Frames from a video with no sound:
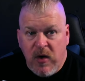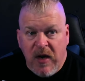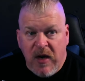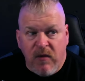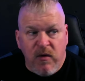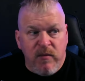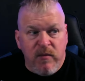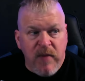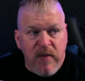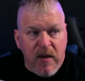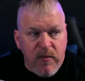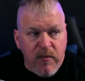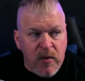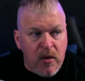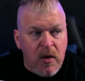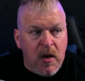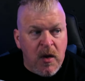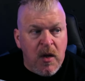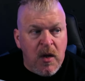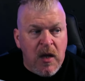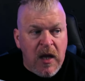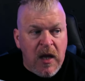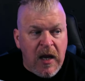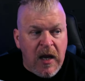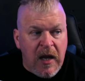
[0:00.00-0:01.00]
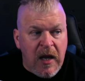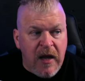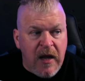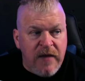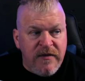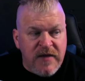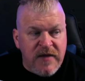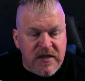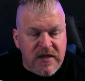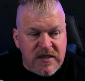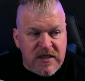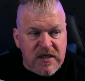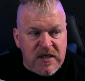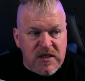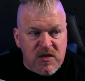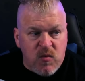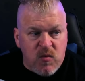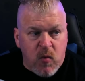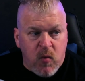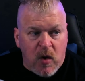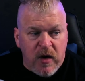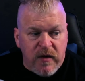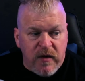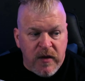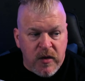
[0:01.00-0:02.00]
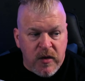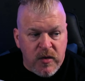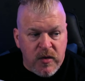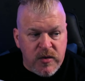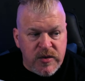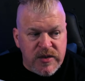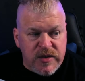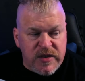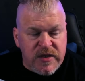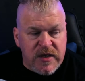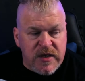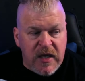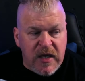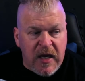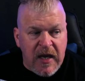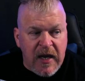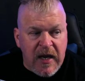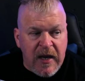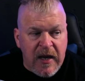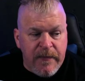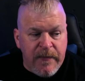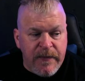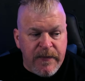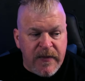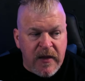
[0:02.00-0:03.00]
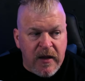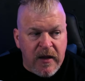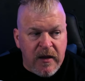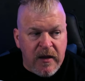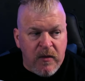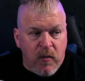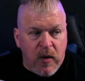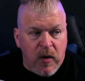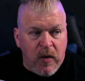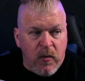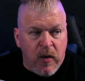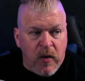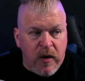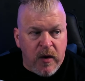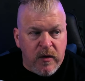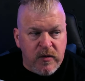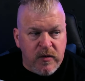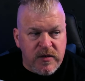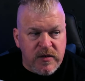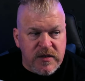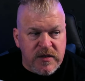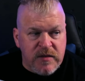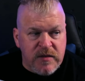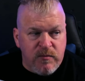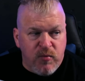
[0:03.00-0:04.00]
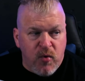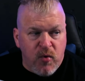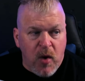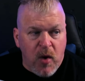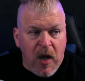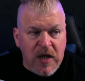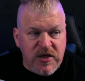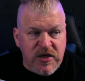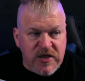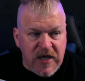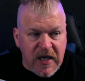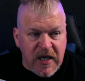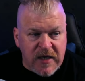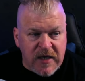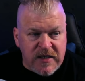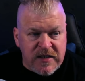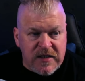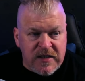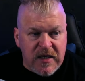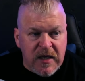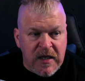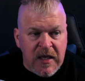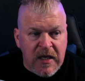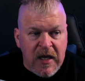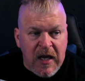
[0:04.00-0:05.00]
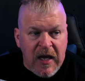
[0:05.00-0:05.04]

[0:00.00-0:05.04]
Now remember, uh, this is one of those um, uh, one of those projects.